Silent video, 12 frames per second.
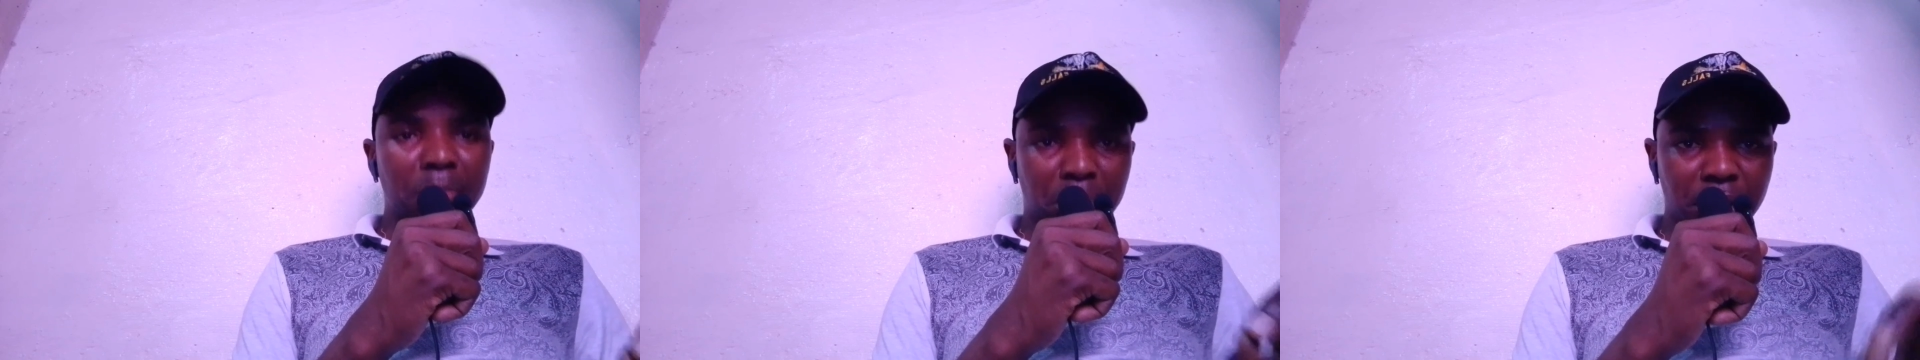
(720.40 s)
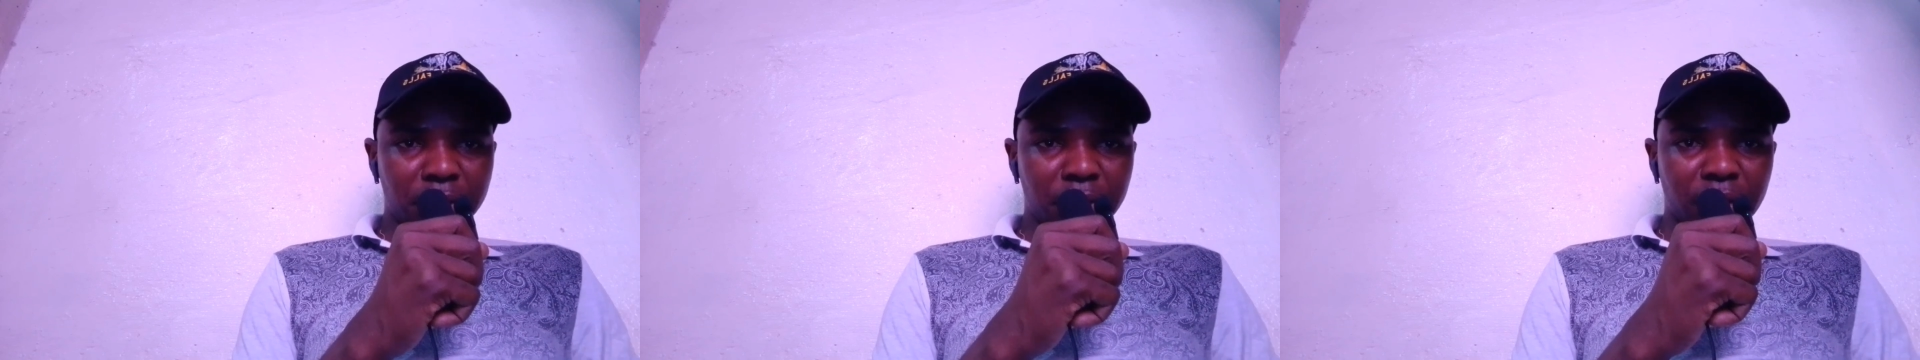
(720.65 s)

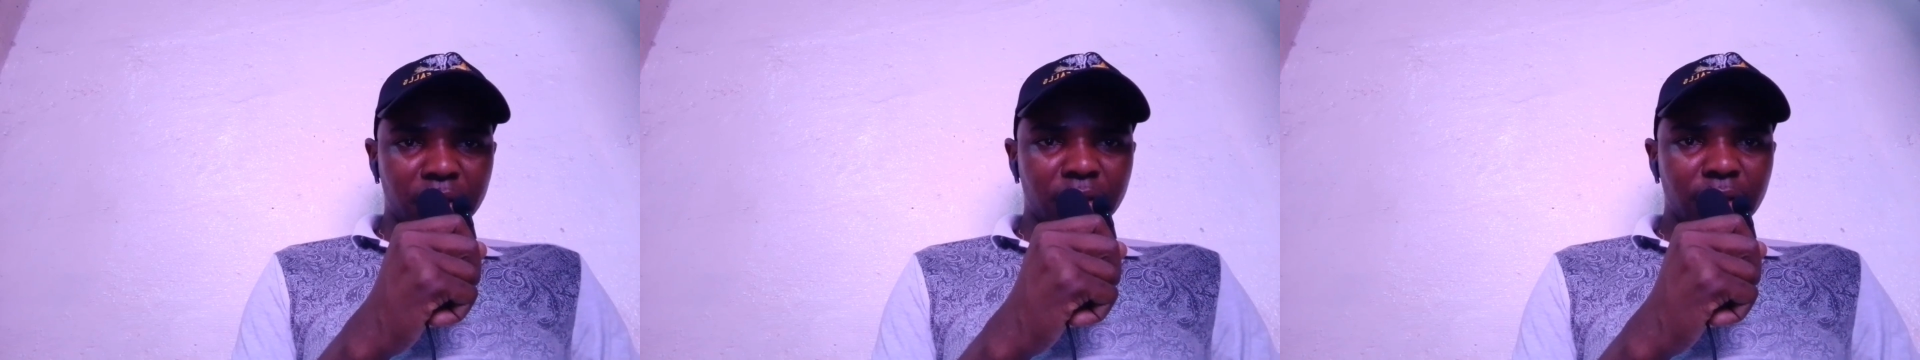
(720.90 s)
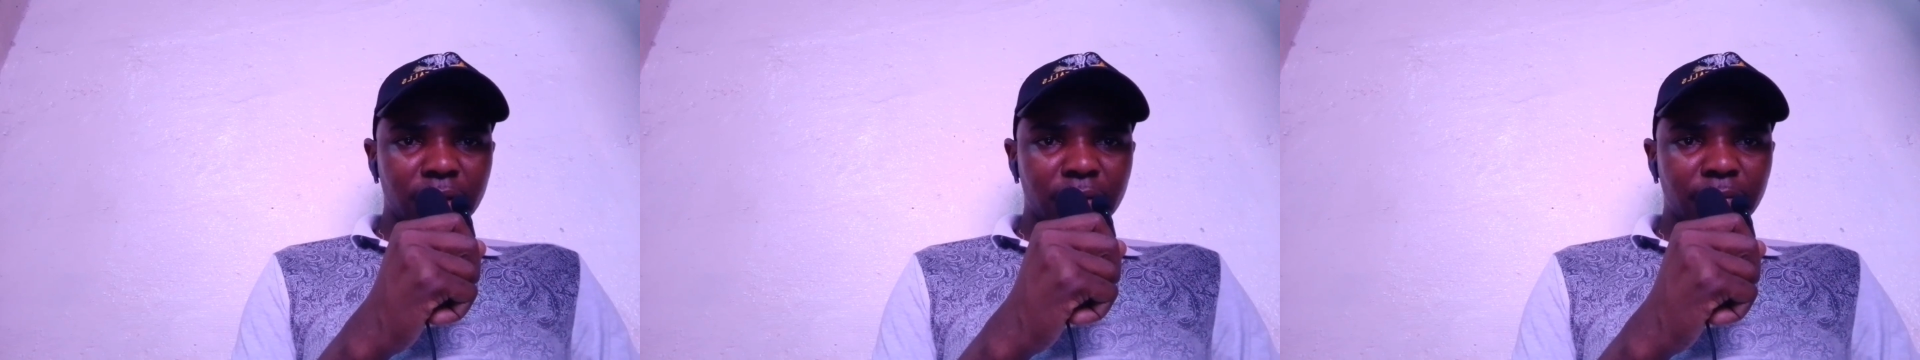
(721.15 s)

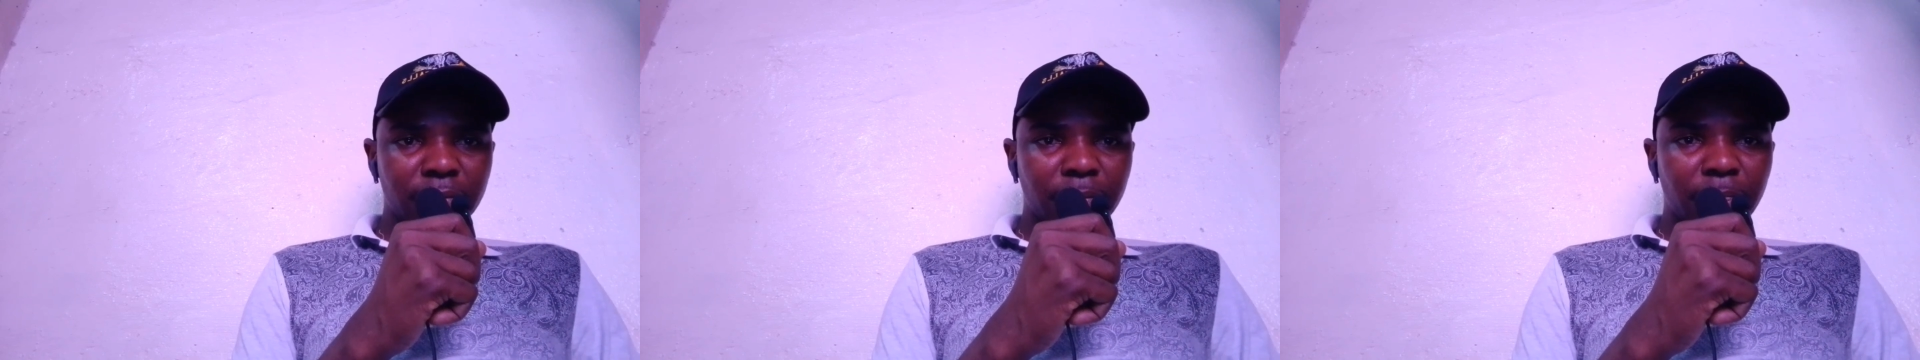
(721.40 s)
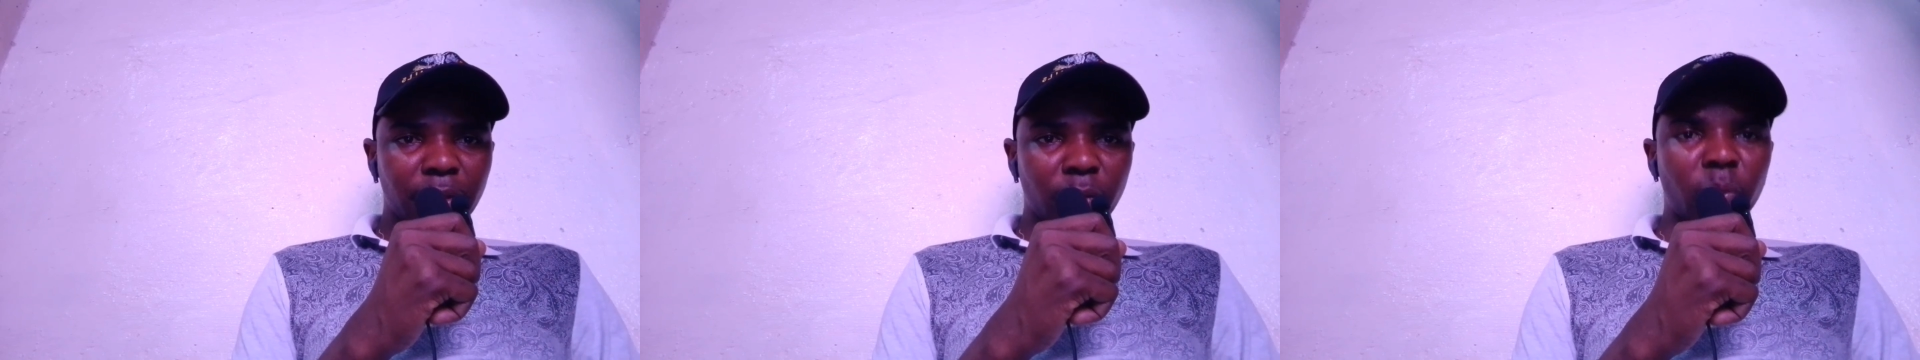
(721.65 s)
business.
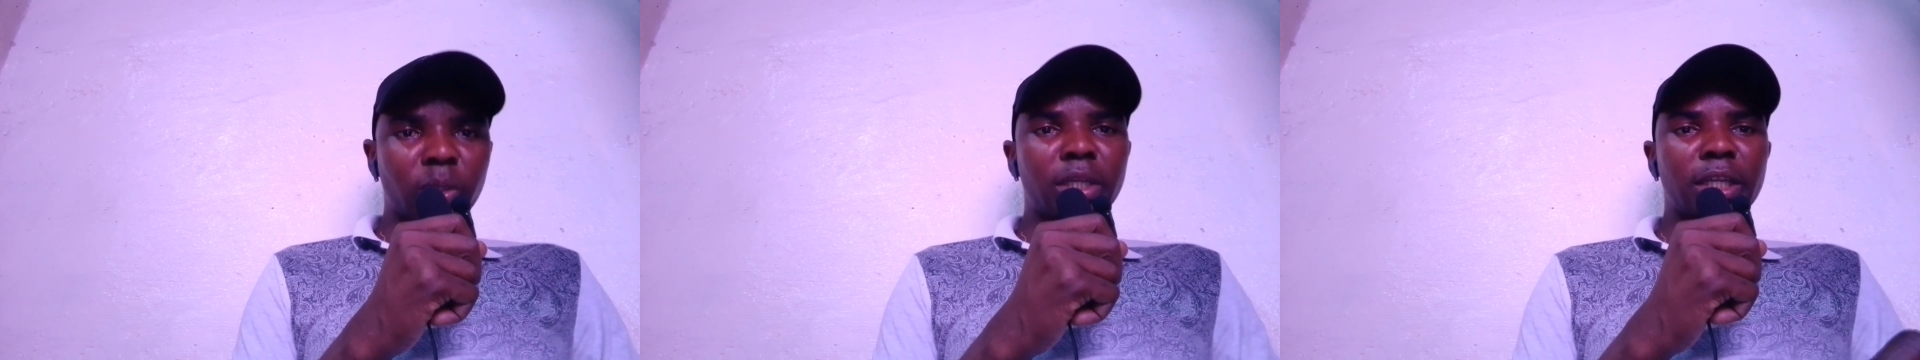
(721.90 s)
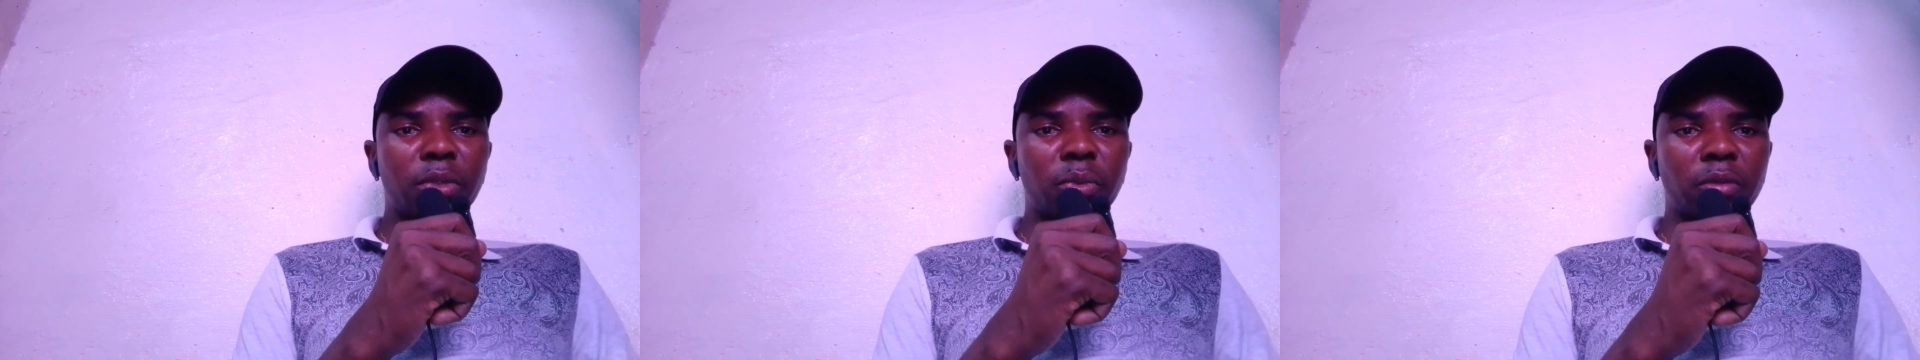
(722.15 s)
We
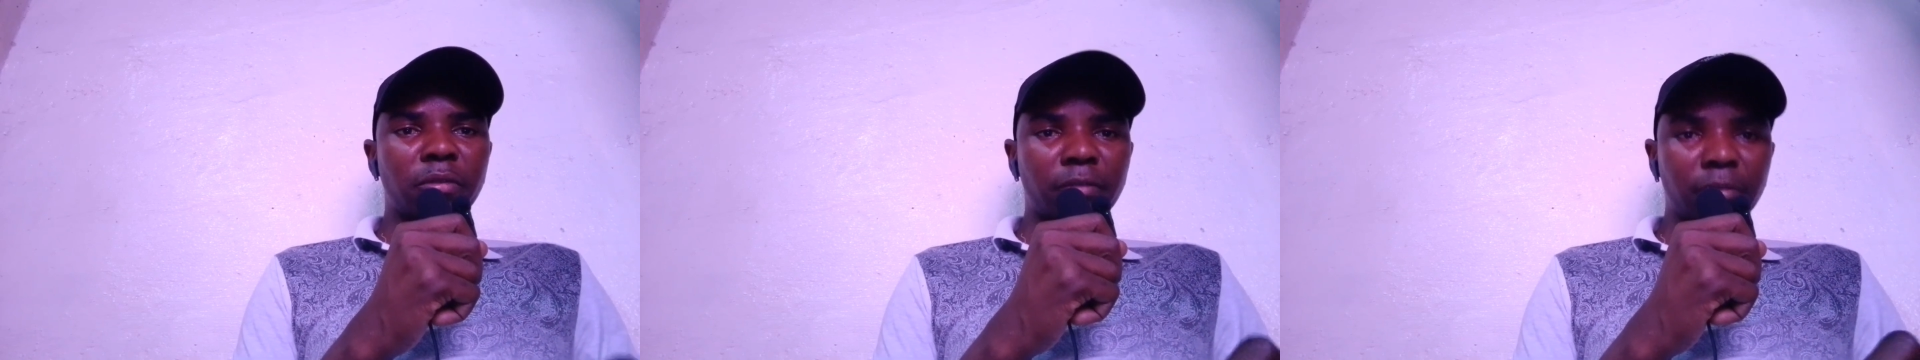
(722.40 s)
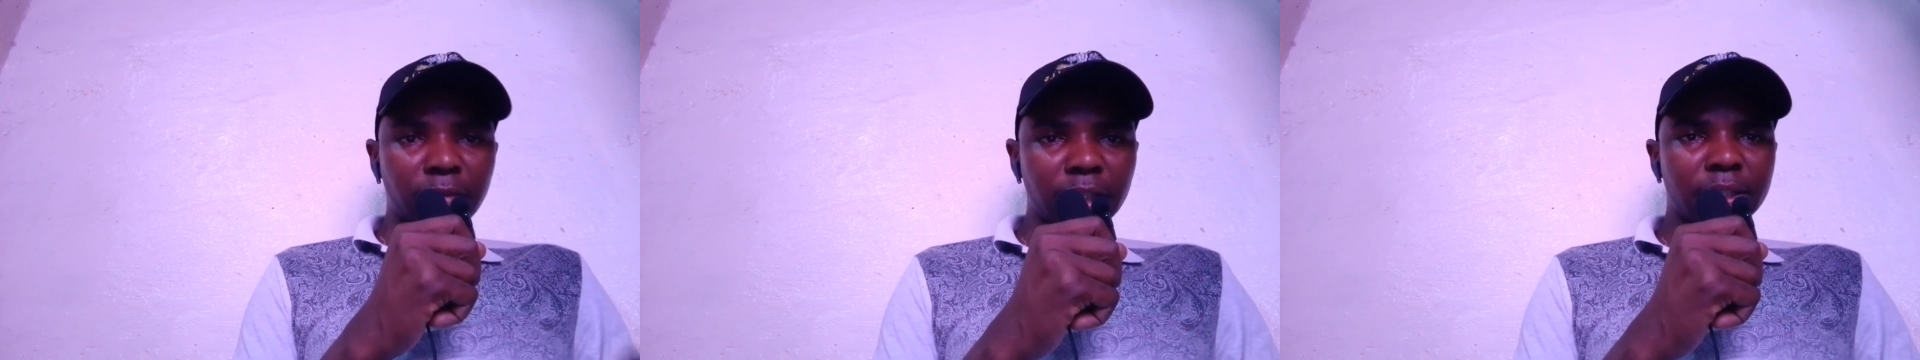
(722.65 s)
need to
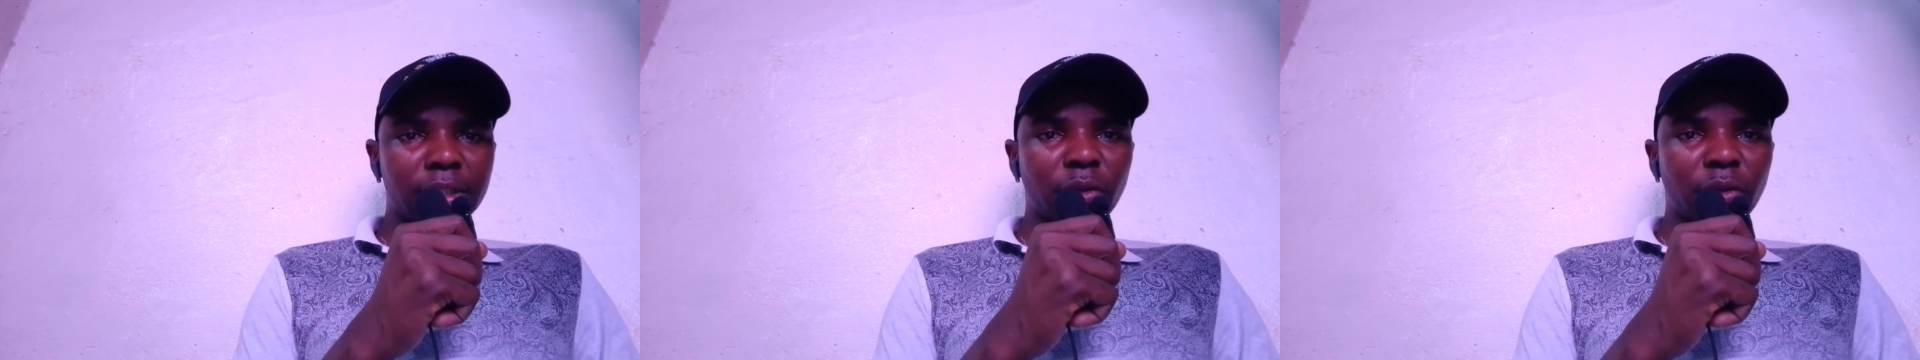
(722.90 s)
invest